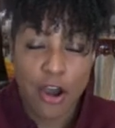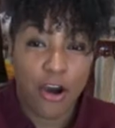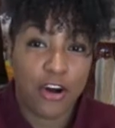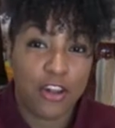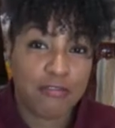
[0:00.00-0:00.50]

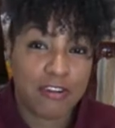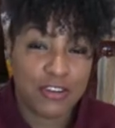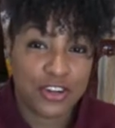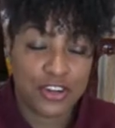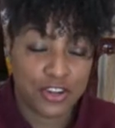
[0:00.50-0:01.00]
all around
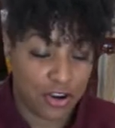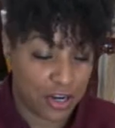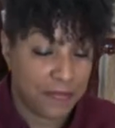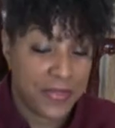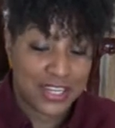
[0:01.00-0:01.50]
your yard.
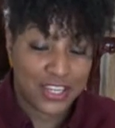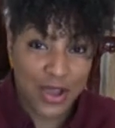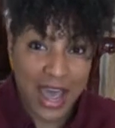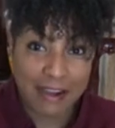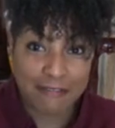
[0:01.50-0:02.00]
So
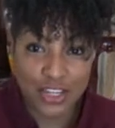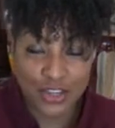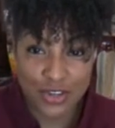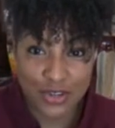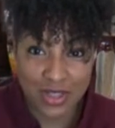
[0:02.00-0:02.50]
after you
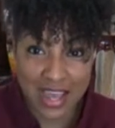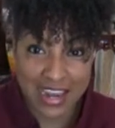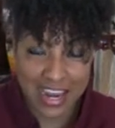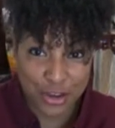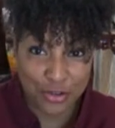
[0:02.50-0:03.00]
do that
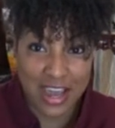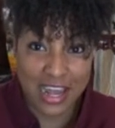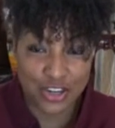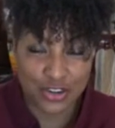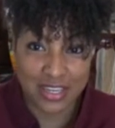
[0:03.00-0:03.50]
and you
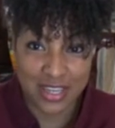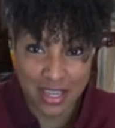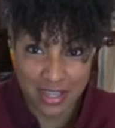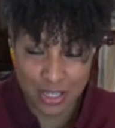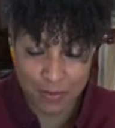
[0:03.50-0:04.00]
got your
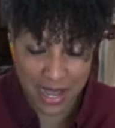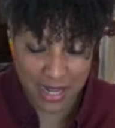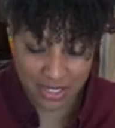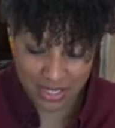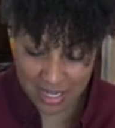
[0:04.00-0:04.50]
digging
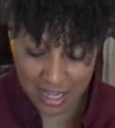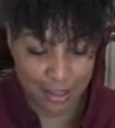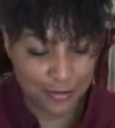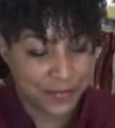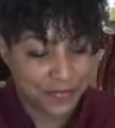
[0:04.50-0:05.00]
spots
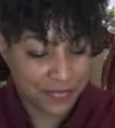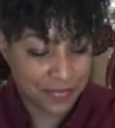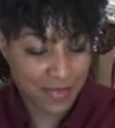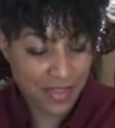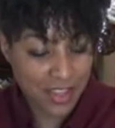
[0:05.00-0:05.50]
together,
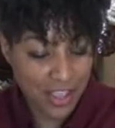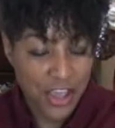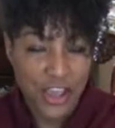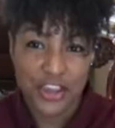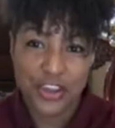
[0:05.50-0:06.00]

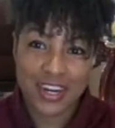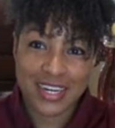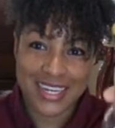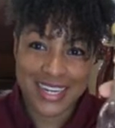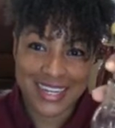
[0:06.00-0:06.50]
you're going to
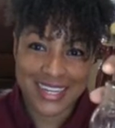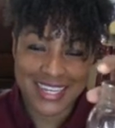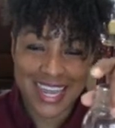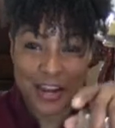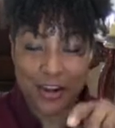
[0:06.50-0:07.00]
need a
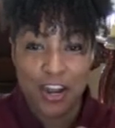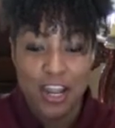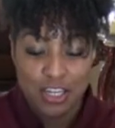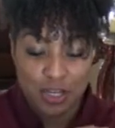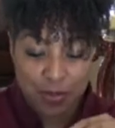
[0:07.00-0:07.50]
container
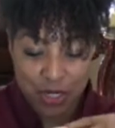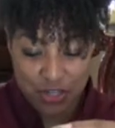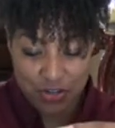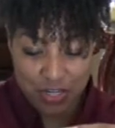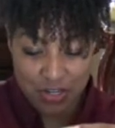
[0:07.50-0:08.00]
to put your
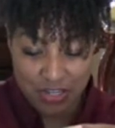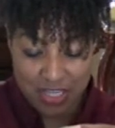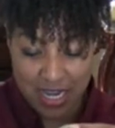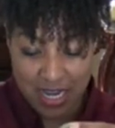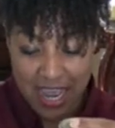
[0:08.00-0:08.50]
critters
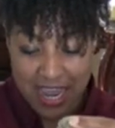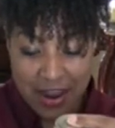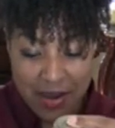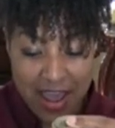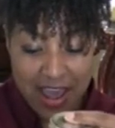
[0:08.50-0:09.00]
in.
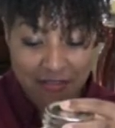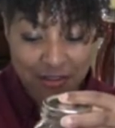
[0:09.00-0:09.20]
Now I have a